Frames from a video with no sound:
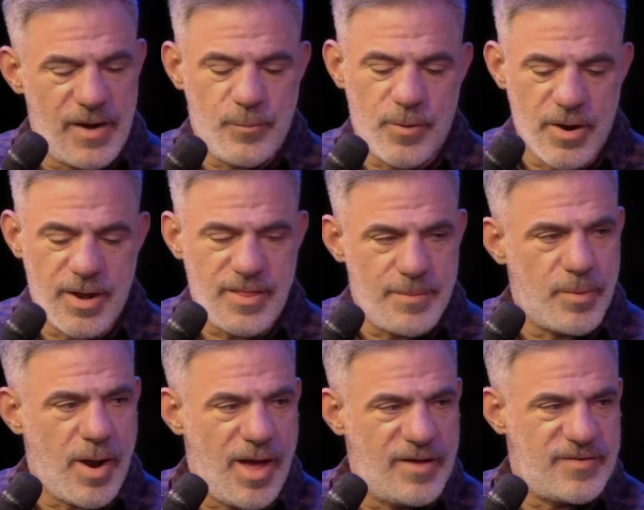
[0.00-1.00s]
of work in the
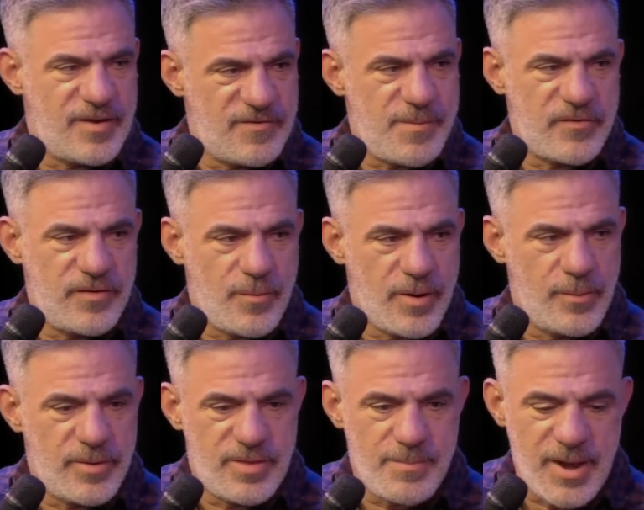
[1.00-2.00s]
Bronx, and especially working
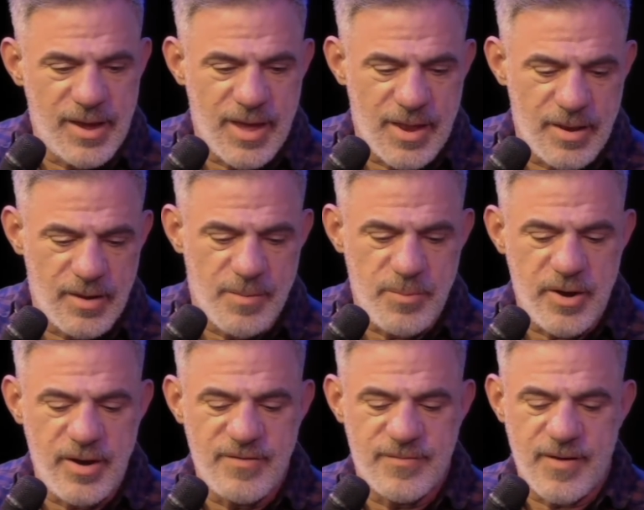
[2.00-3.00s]
with Dominican
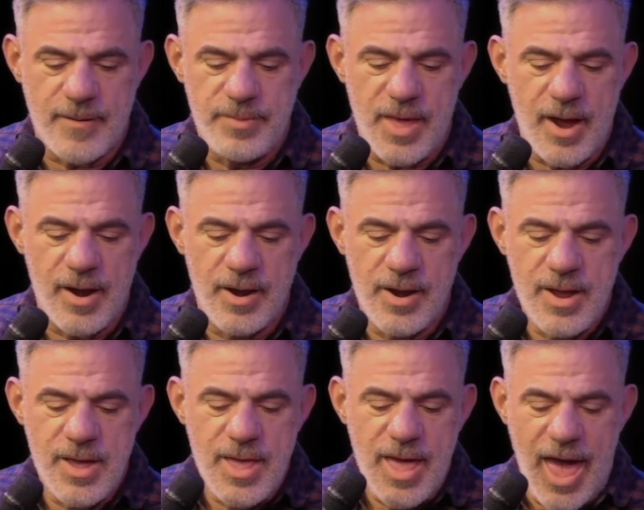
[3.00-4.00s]
communities up there.
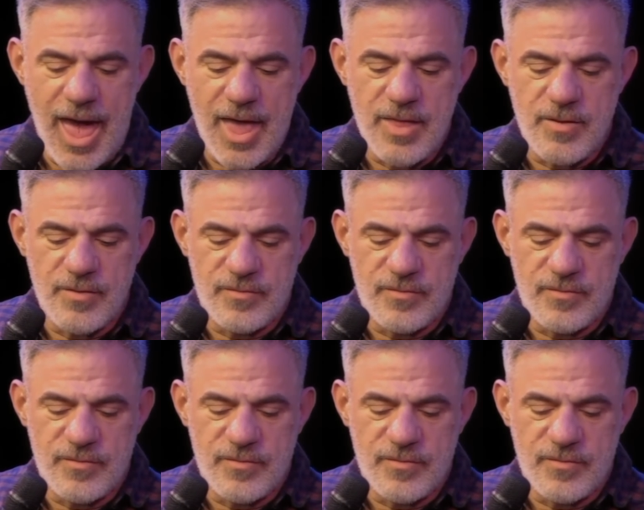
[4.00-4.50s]
And